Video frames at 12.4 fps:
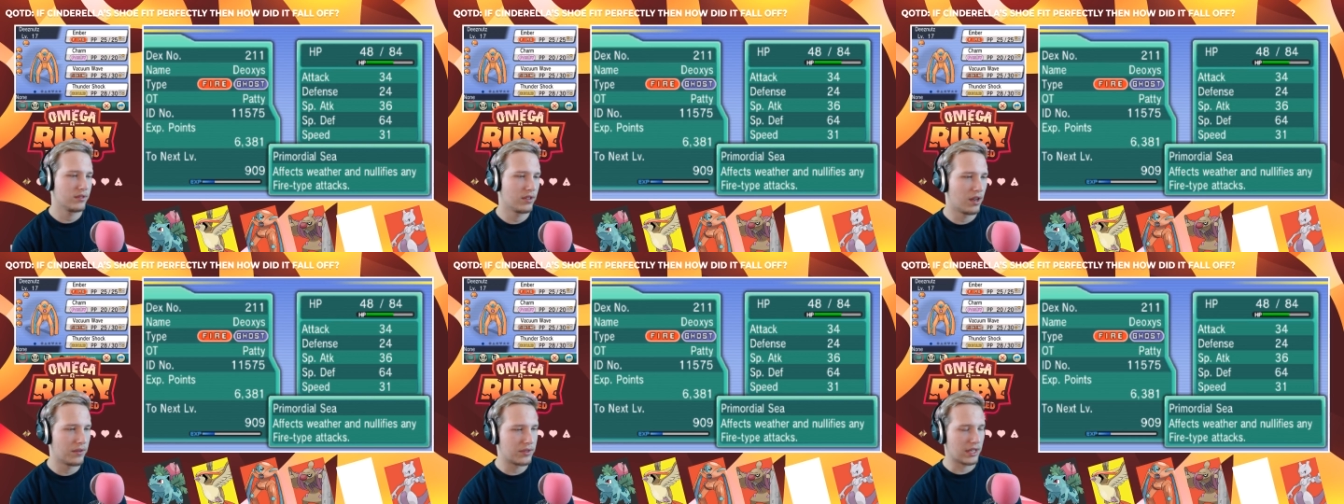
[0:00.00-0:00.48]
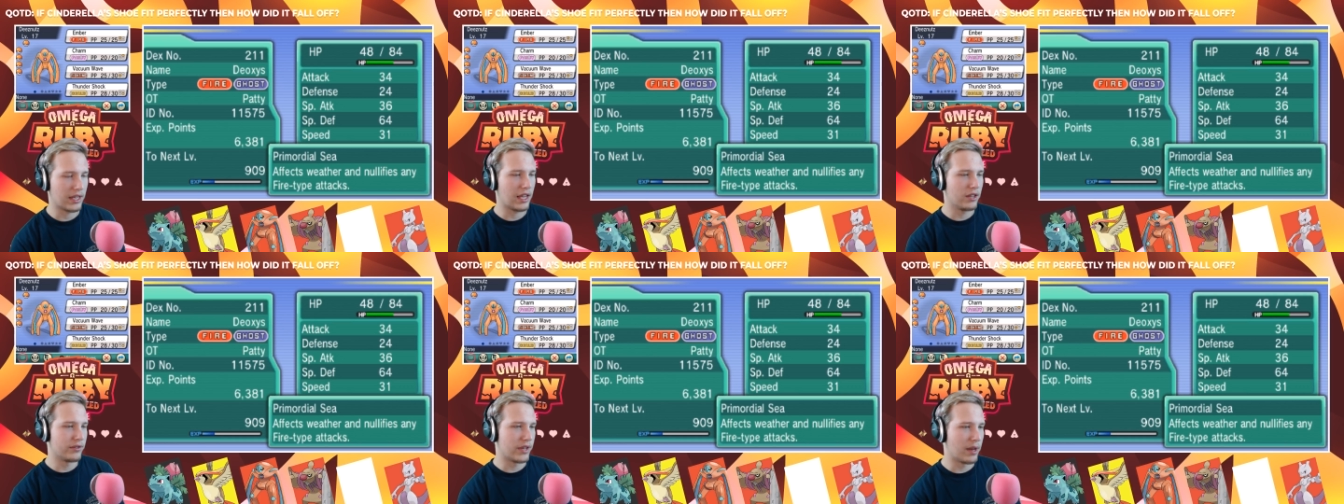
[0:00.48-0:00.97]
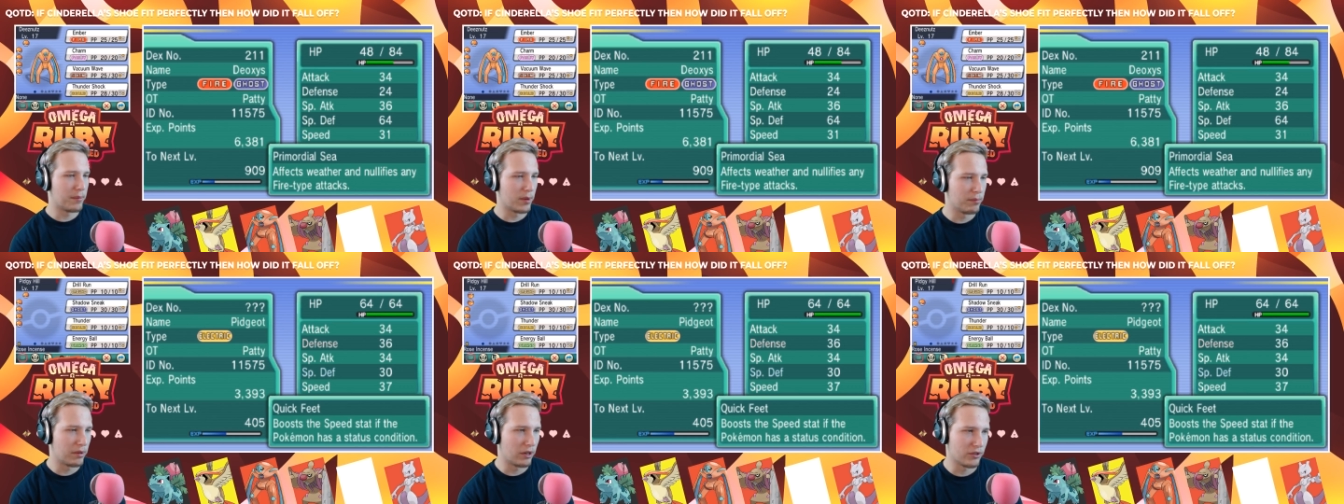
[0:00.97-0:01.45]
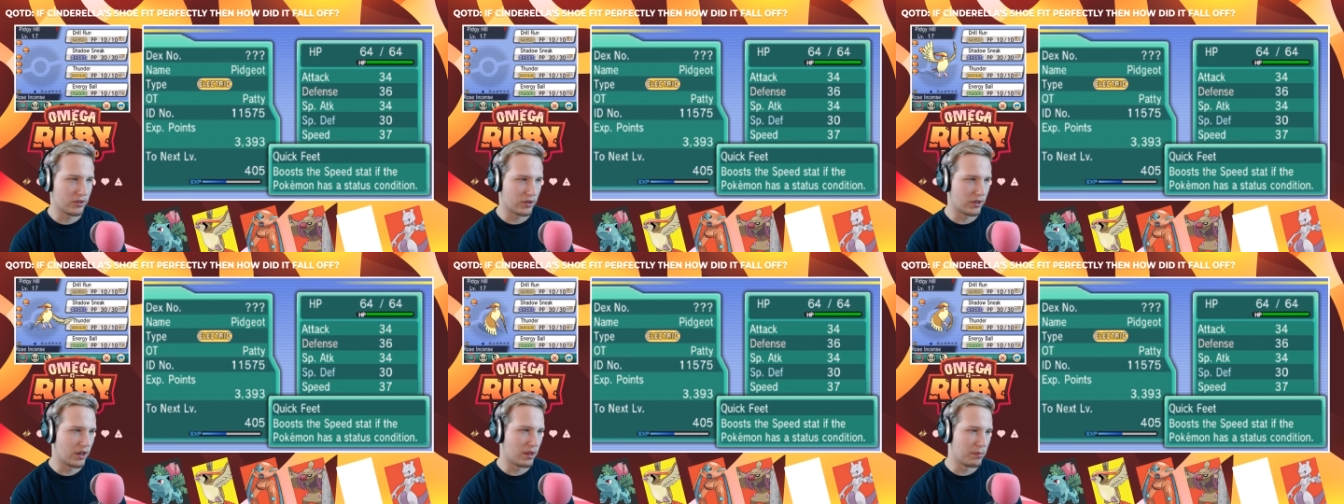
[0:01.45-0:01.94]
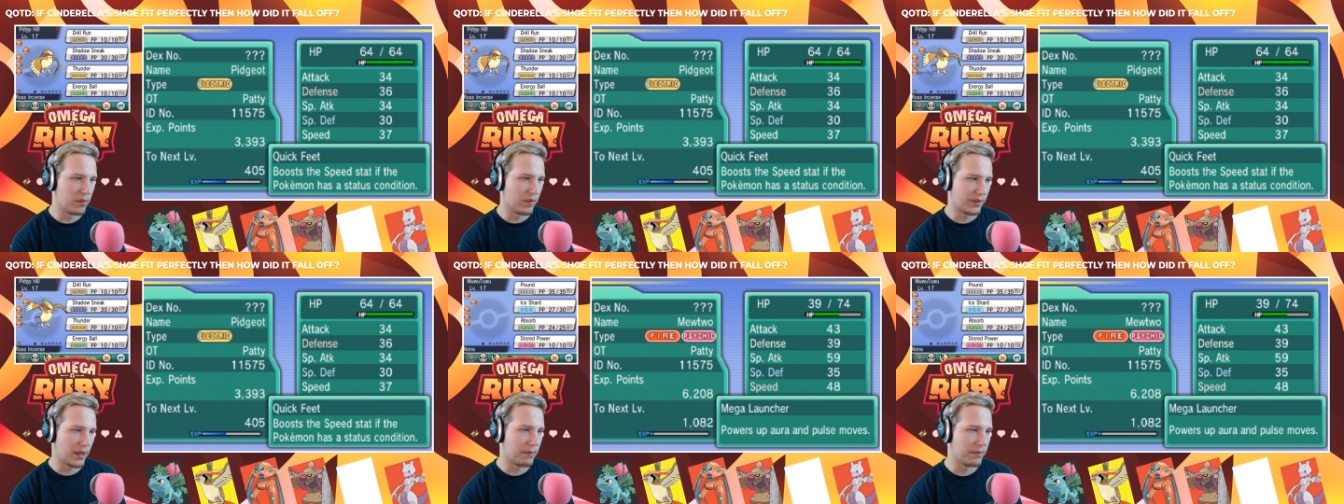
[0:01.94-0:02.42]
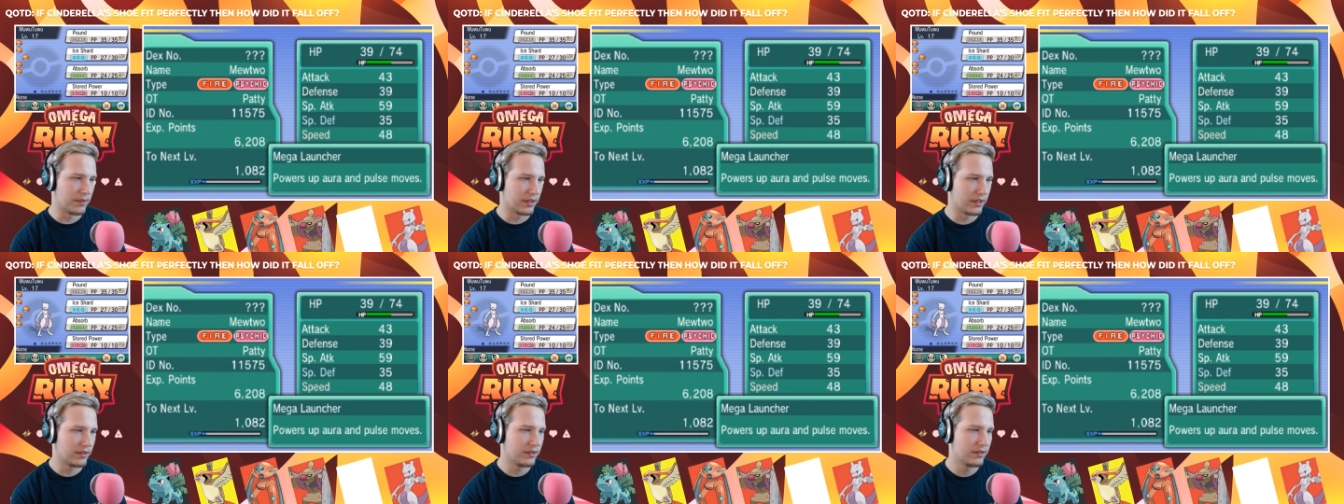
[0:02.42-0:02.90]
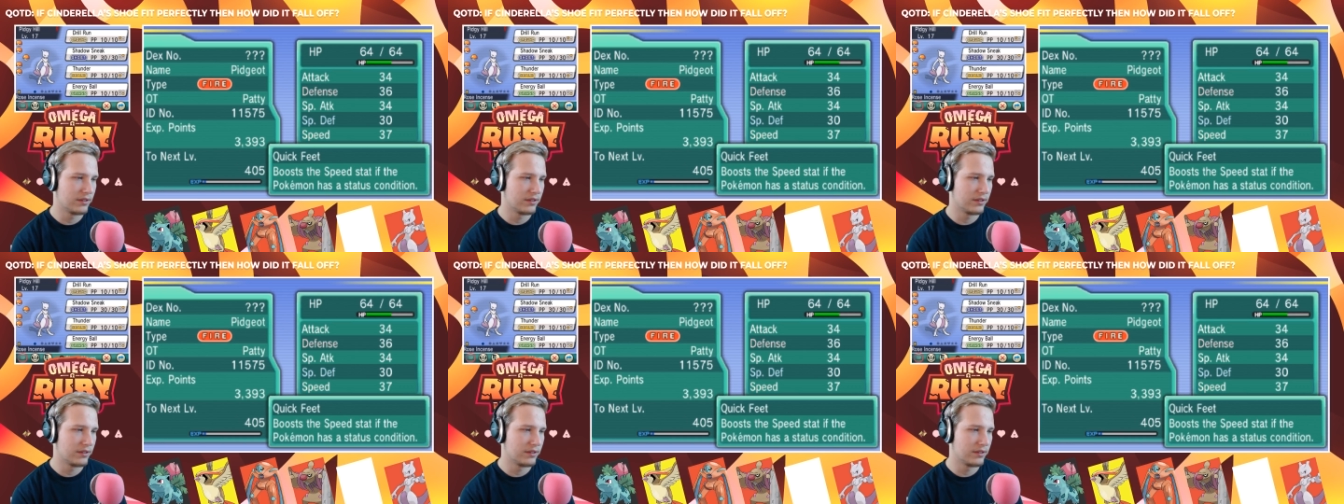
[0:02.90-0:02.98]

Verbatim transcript: Obviously, I can't use Ember, but I'll just learn another move on top of it then.